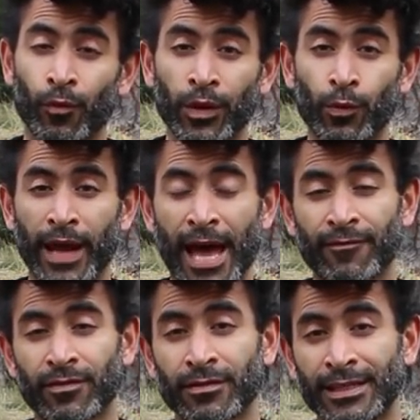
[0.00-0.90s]
we would
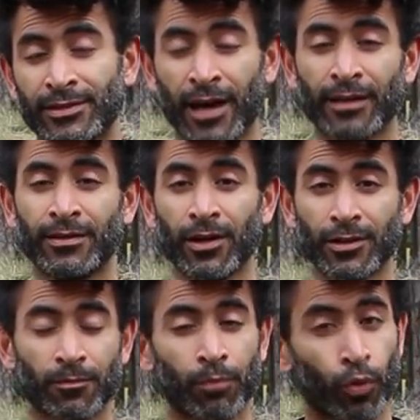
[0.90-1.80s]
have these
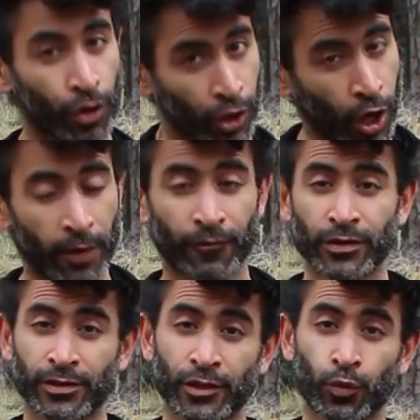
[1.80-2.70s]
adult porn
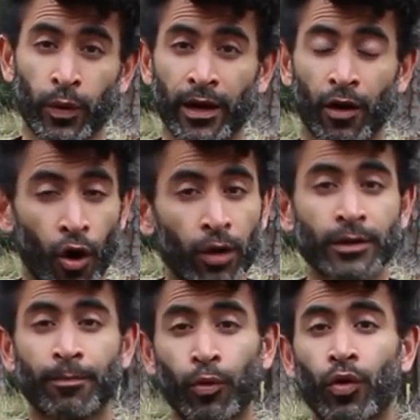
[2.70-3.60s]
conferences where
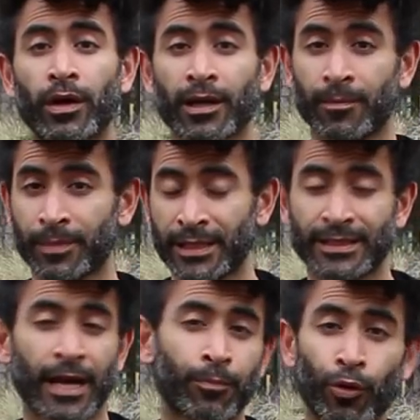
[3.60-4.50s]
all the porn
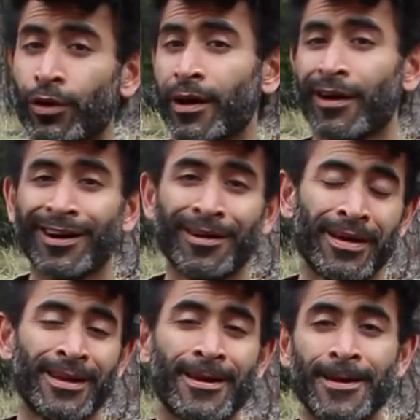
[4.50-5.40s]
companies like
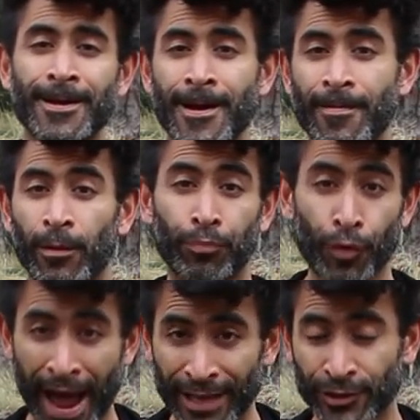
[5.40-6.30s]
Pornhub and
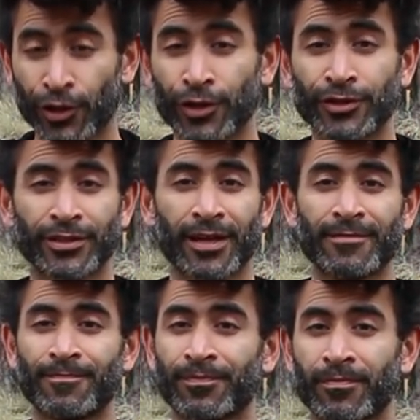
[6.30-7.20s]
Brazzers
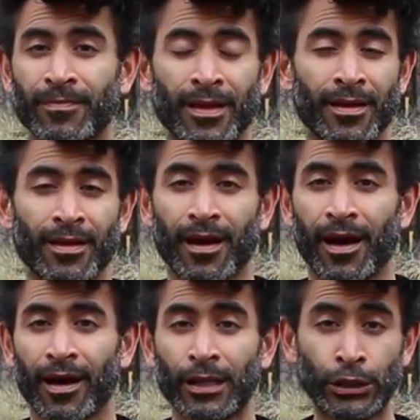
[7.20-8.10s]
and
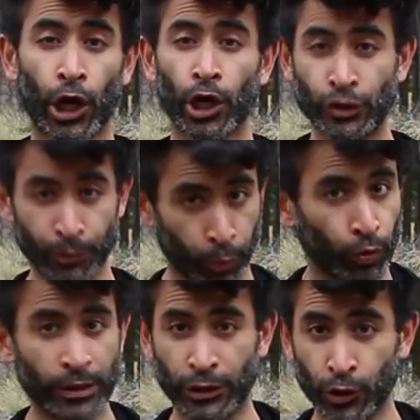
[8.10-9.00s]
uh, large
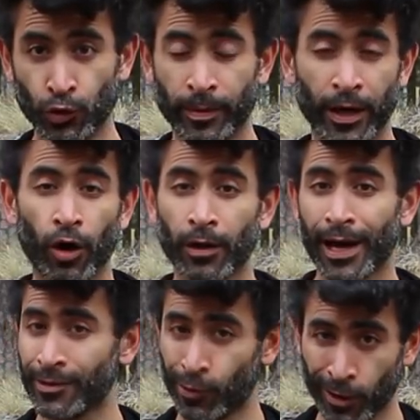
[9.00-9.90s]
porn tube and all
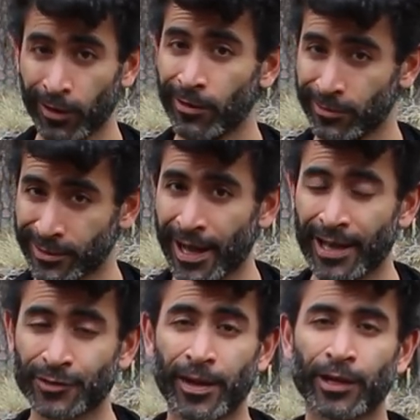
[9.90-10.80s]
i know all those
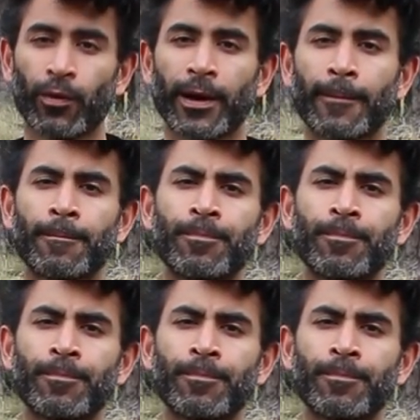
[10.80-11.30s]
guys by the way